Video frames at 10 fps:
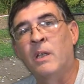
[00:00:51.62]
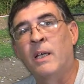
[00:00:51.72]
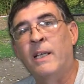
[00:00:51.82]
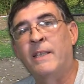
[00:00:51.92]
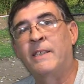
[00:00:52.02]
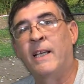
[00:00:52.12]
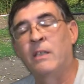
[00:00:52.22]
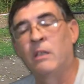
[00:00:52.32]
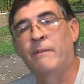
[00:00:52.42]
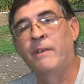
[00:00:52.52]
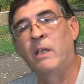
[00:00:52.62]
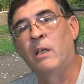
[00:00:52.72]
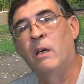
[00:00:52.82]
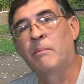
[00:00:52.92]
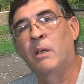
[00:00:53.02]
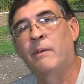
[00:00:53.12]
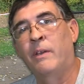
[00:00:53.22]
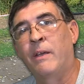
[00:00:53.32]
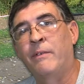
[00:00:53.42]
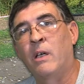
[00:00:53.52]
And at the end of the video, I'm going to
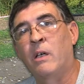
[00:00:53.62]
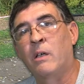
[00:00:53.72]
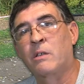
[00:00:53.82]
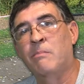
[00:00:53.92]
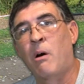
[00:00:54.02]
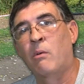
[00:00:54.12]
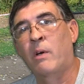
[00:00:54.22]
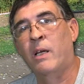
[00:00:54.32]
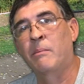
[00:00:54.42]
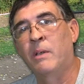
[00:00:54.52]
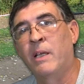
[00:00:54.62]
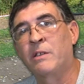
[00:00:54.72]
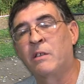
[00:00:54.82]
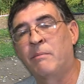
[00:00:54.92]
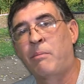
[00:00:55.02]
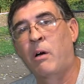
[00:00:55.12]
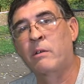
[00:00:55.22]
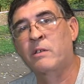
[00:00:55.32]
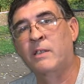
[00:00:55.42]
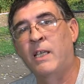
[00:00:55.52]
give you a small recommendation of
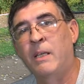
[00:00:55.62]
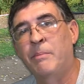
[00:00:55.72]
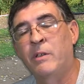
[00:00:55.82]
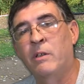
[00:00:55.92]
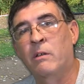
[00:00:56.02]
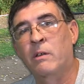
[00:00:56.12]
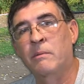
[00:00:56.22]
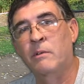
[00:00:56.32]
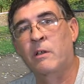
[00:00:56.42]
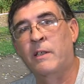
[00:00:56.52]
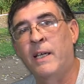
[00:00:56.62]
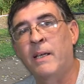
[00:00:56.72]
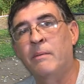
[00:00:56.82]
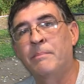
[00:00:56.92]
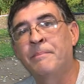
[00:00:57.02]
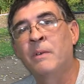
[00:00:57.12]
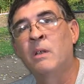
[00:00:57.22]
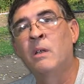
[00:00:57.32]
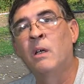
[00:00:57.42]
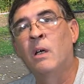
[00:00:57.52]
parts to keep in your kit.
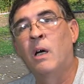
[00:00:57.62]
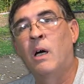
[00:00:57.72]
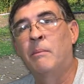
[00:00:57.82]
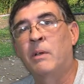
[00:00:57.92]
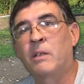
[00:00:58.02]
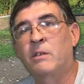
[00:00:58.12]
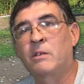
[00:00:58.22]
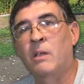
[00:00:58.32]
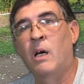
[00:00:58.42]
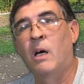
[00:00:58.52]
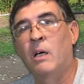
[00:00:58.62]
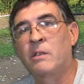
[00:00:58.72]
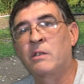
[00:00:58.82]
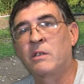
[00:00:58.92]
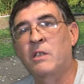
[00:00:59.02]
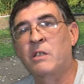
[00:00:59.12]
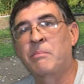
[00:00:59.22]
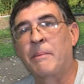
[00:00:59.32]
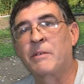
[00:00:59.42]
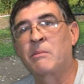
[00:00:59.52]
I'm going to suggest
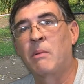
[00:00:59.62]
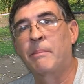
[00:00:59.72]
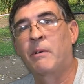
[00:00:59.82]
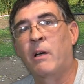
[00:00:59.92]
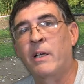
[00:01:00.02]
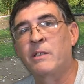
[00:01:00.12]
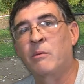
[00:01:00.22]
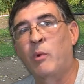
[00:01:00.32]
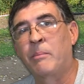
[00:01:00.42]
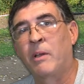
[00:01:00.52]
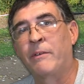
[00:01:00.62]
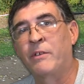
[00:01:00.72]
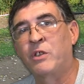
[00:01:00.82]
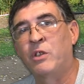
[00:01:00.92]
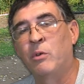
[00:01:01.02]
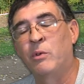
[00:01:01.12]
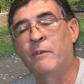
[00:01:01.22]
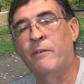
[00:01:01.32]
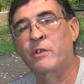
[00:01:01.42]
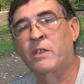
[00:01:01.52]
maybe some upgrades that we believe you should do when you
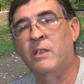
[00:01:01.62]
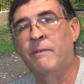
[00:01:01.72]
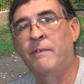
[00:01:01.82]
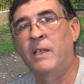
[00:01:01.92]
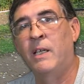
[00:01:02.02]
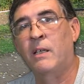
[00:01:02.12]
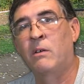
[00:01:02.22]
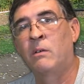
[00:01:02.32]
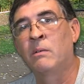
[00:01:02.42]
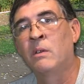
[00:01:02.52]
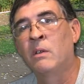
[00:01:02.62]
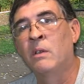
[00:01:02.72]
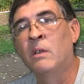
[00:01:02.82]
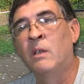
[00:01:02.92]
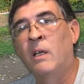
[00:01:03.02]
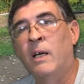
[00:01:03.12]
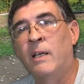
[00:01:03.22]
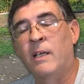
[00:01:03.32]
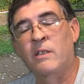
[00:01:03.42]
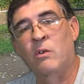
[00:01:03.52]
first get the vehicle. And
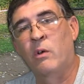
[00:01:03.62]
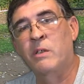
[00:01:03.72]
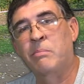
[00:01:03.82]
as always,